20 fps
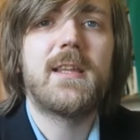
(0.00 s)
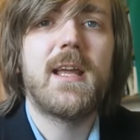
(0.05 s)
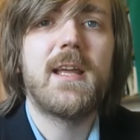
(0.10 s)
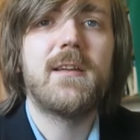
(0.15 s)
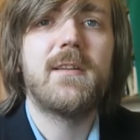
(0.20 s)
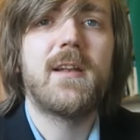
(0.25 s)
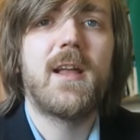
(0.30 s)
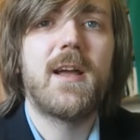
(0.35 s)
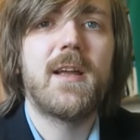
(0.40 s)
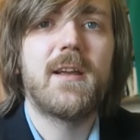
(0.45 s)

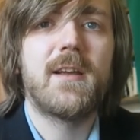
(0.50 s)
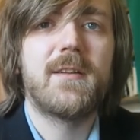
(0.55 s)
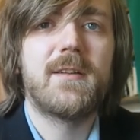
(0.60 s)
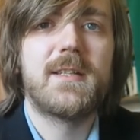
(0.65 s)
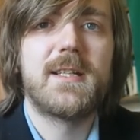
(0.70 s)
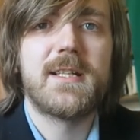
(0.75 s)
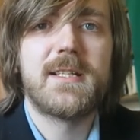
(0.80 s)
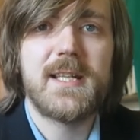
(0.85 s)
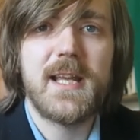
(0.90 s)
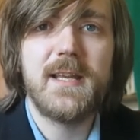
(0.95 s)
they
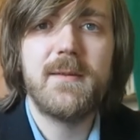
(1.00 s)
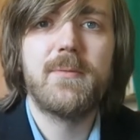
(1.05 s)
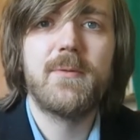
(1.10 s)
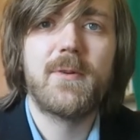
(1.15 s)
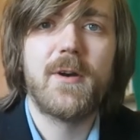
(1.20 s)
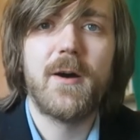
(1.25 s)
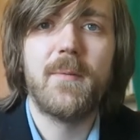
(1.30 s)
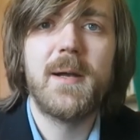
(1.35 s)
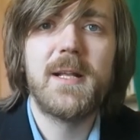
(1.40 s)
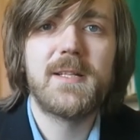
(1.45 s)
like
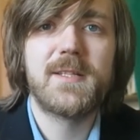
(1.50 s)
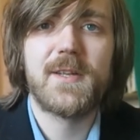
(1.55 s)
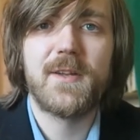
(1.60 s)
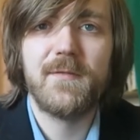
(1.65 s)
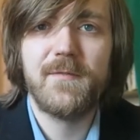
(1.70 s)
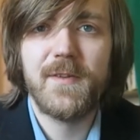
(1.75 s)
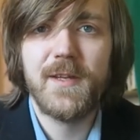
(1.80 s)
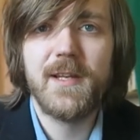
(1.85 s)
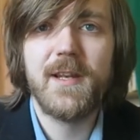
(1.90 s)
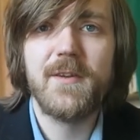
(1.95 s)
disable comments
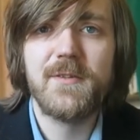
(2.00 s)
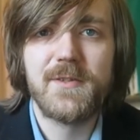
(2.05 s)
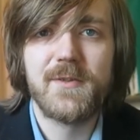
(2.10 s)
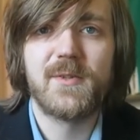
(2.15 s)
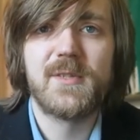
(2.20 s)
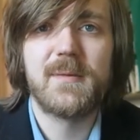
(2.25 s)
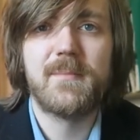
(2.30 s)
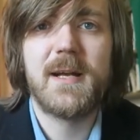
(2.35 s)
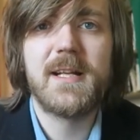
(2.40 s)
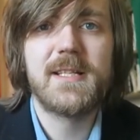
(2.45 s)
on videos
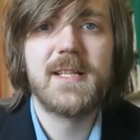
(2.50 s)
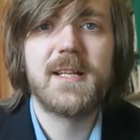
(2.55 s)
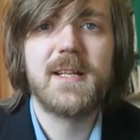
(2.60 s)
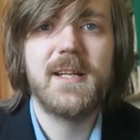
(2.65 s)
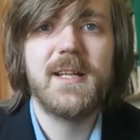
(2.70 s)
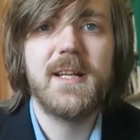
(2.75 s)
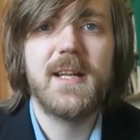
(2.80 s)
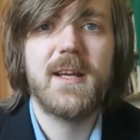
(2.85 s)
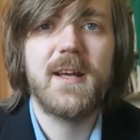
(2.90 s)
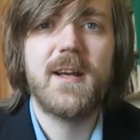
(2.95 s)

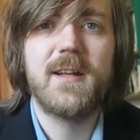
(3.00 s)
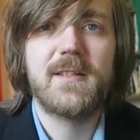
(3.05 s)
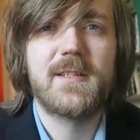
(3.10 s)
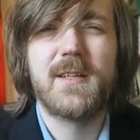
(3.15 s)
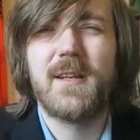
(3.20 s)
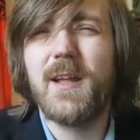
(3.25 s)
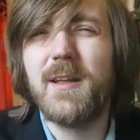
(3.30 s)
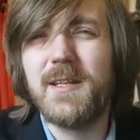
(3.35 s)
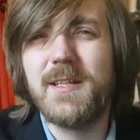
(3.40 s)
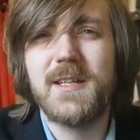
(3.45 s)
automatically uh,
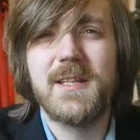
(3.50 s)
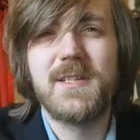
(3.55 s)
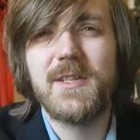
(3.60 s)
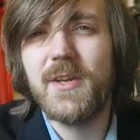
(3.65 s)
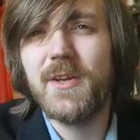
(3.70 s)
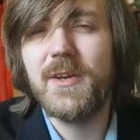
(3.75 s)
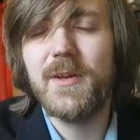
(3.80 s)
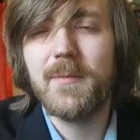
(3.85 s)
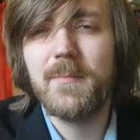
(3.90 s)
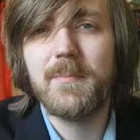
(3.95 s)
to like
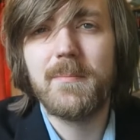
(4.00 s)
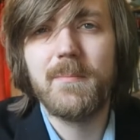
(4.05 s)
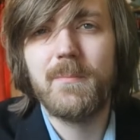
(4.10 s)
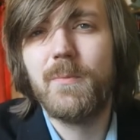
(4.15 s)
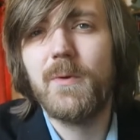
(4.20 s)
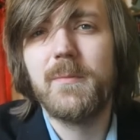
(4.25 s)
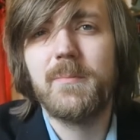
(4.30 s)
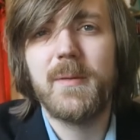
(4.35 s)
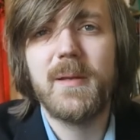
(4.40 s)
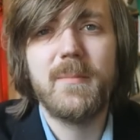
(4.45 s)
deter
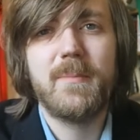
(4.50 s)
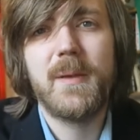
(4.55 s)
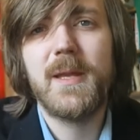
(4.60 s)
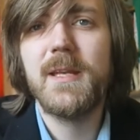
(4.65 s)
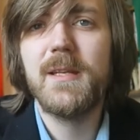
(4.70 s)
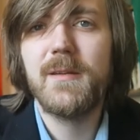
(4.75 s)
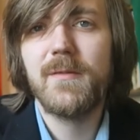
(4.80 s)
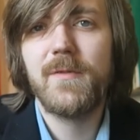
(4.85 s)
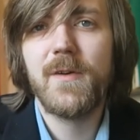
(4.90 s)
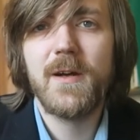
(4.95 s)
would-be
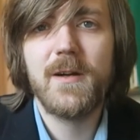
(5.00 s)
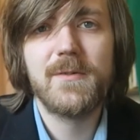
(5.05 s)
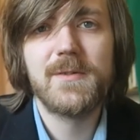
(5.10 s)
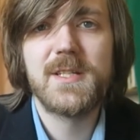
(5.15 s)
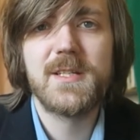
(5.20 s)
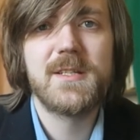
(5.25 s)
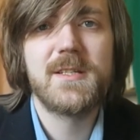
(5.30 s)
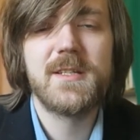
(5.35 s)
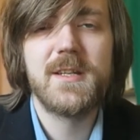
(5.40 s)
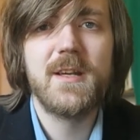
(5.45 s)

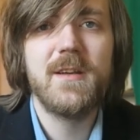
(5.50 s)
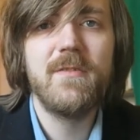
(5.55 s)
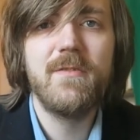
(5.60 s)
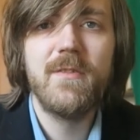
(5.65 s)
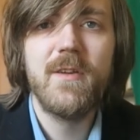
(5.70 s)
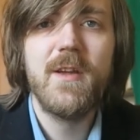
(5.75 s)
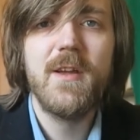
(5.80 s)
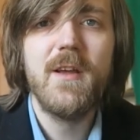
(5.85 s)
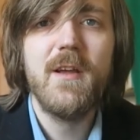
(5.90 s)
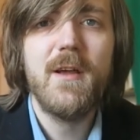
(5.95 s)
pedophiles and
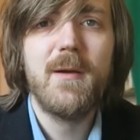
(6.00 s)
stuff